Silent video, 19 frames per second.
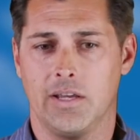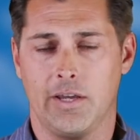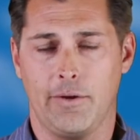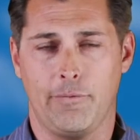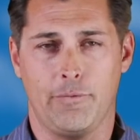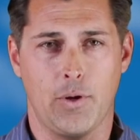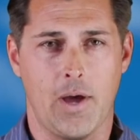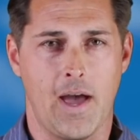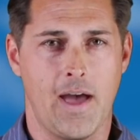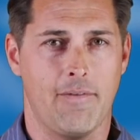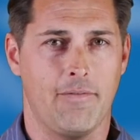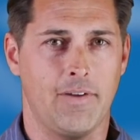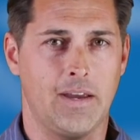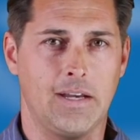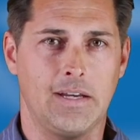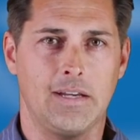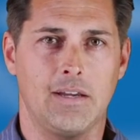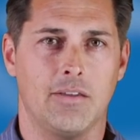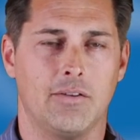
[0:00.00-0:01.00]
If you have
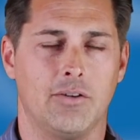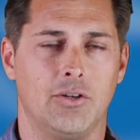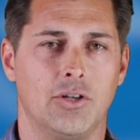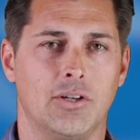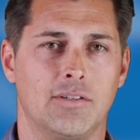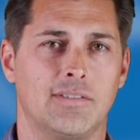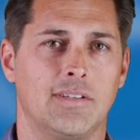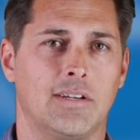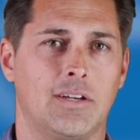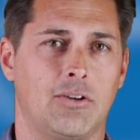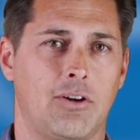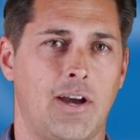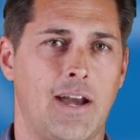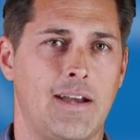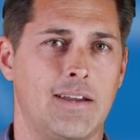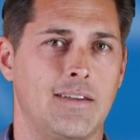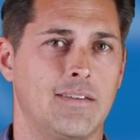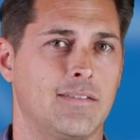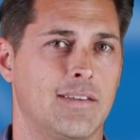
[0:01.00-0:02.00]
any other nooks and
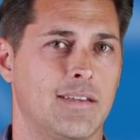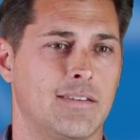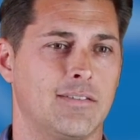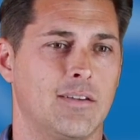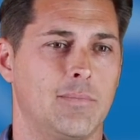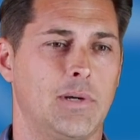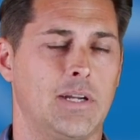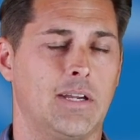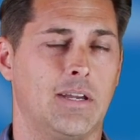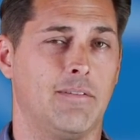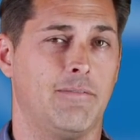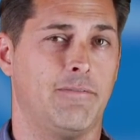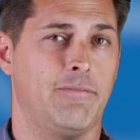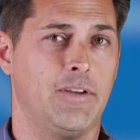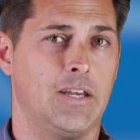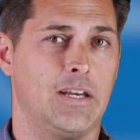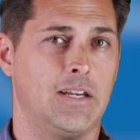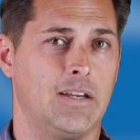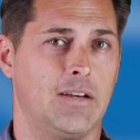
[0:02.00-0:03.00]
crannies that somebody can
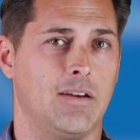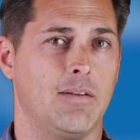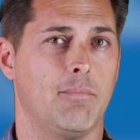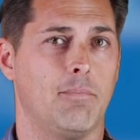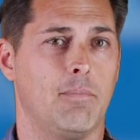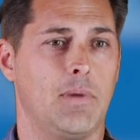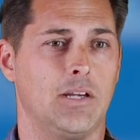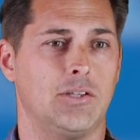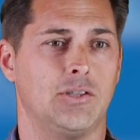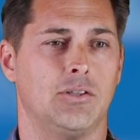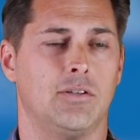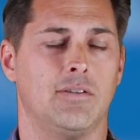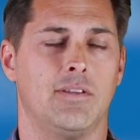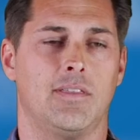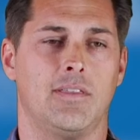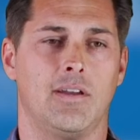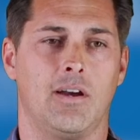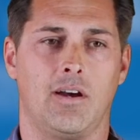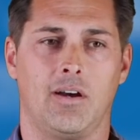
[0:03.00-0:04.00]
fit in, make sure
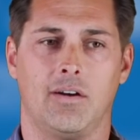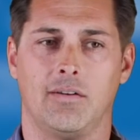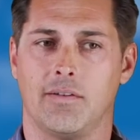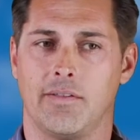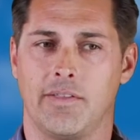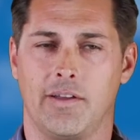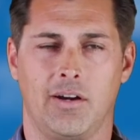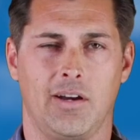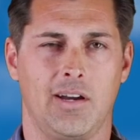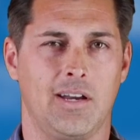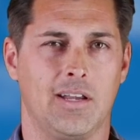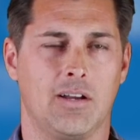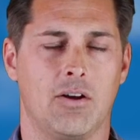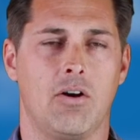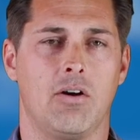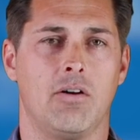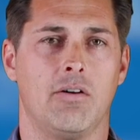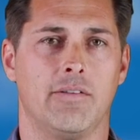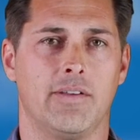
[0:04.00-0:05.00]
that they're hitting
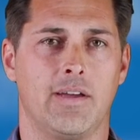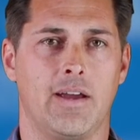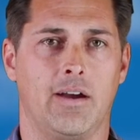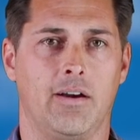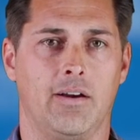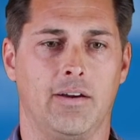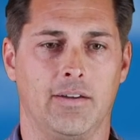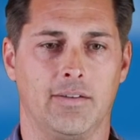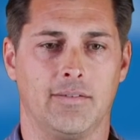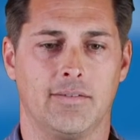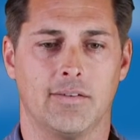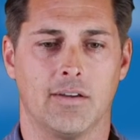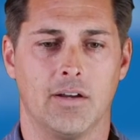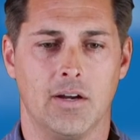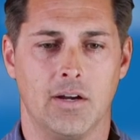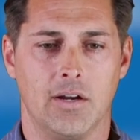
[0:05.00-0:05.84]
all the areas.